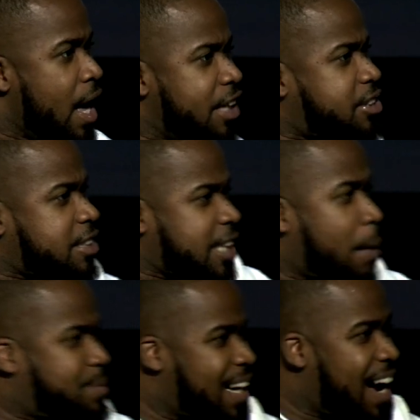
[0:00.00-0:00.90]
It's just
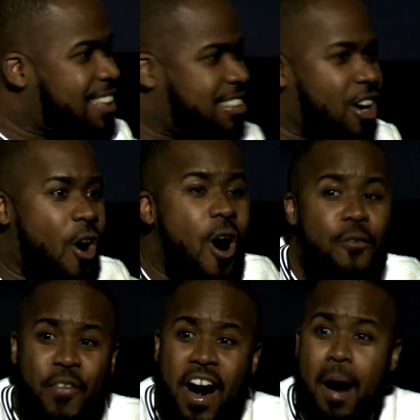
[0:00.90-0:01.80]
up to us to
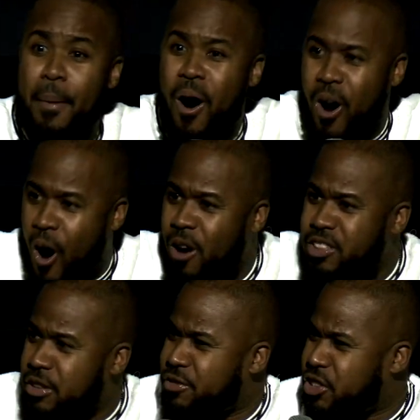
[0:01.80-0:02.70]
offer up our
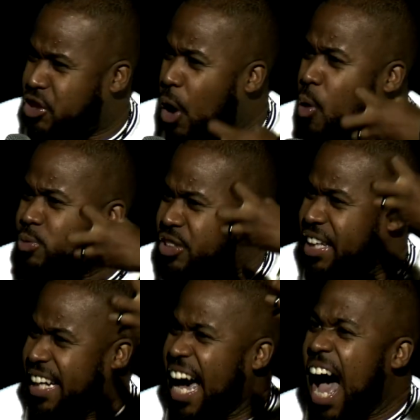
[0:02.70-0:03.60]
hearts of stone to
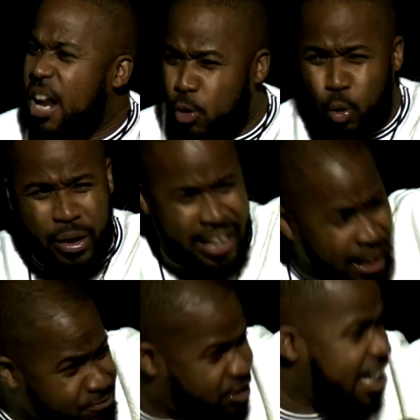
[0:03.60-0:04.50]
the God who
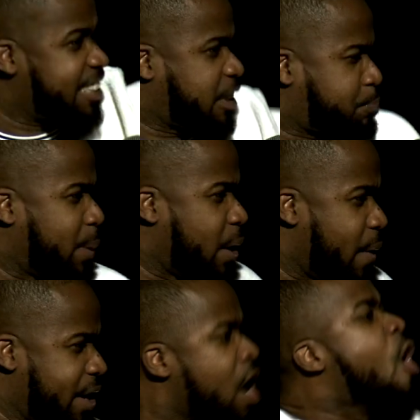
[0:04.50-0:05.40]
gives that spirit,